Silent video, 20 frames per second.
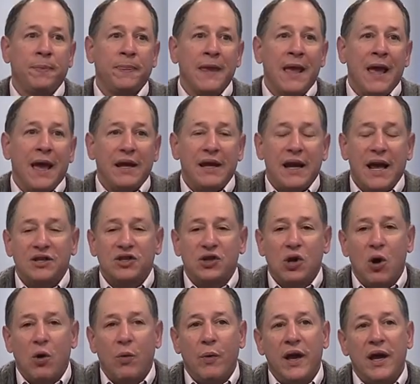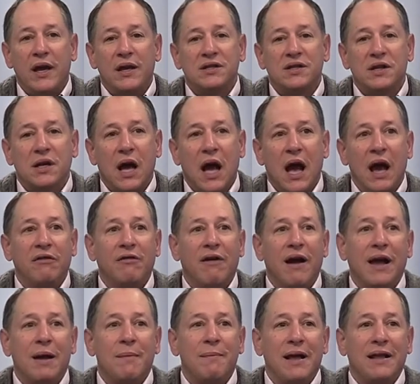And as always, I
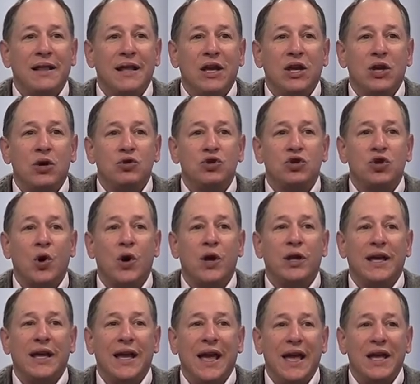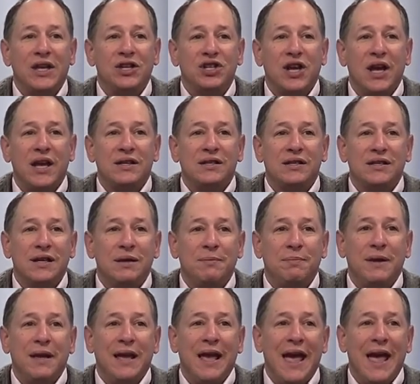recommend that you join the
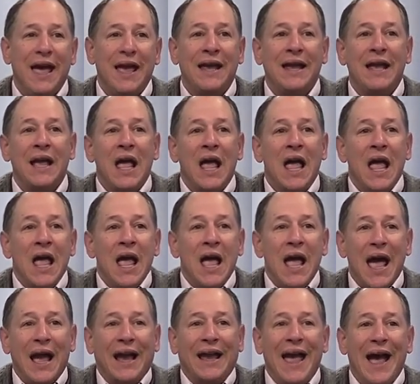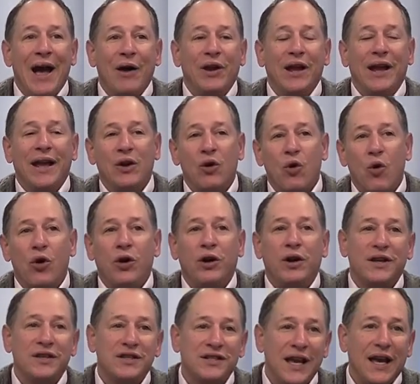NJCPA Accounting and
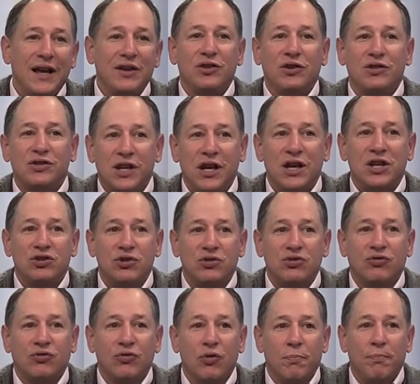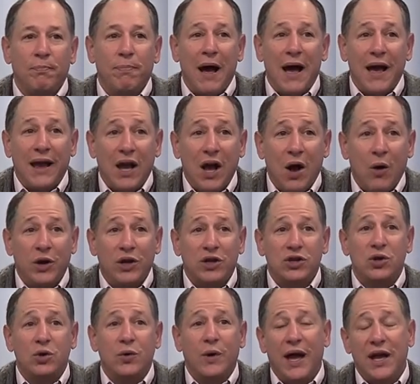Auditing Standards Interest Group by going
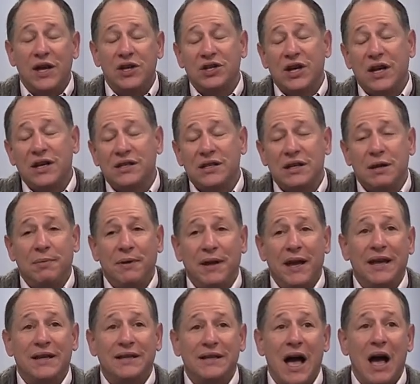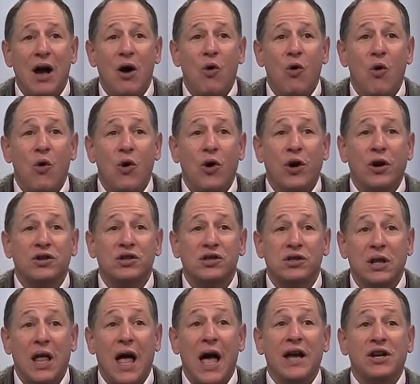to
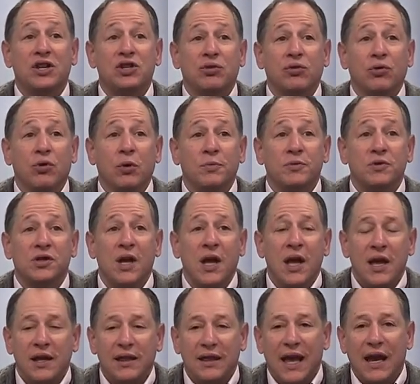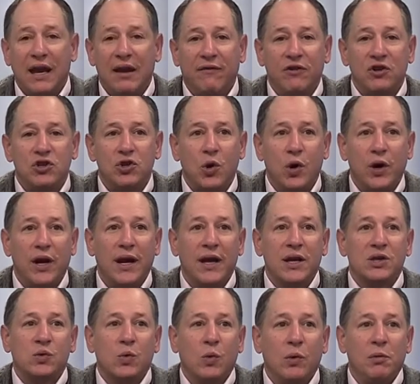njcpa.org/groups. Thank you for joining
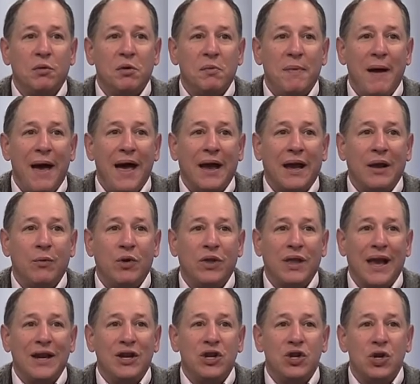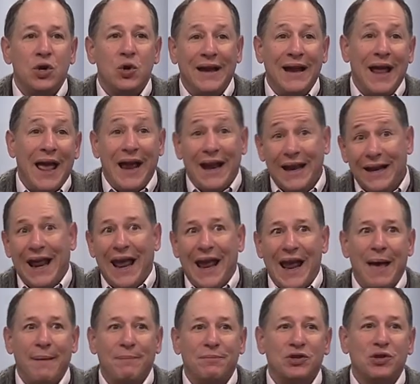us. We'll be back with a new A&A
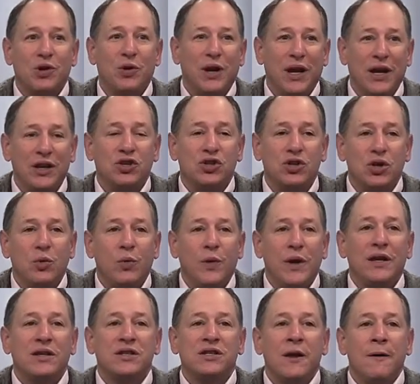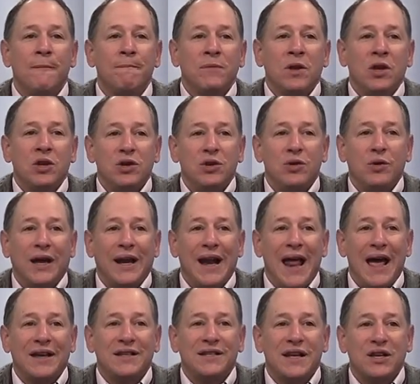episode in 2 weeks. You can
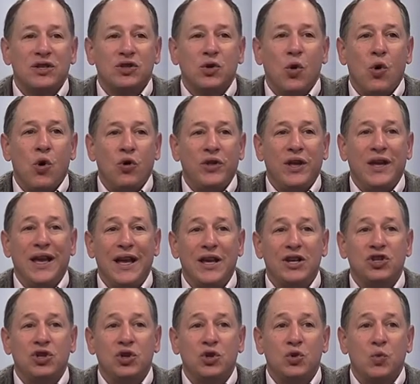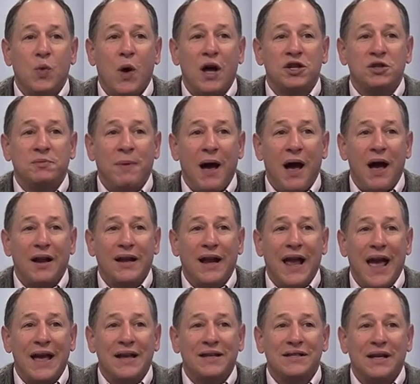access all the IssuesWatch
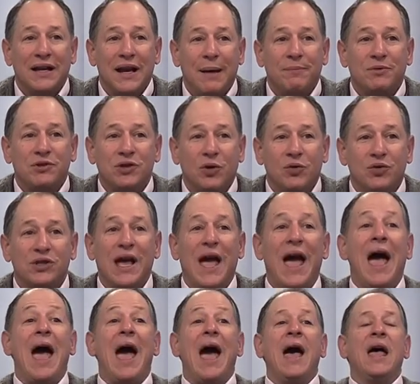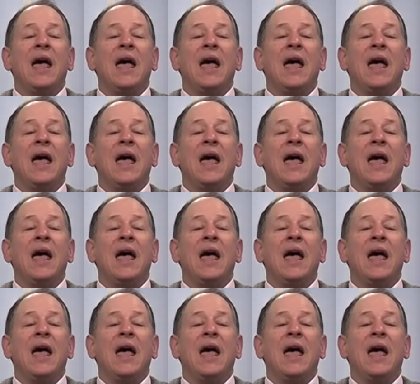podcasts and episodes at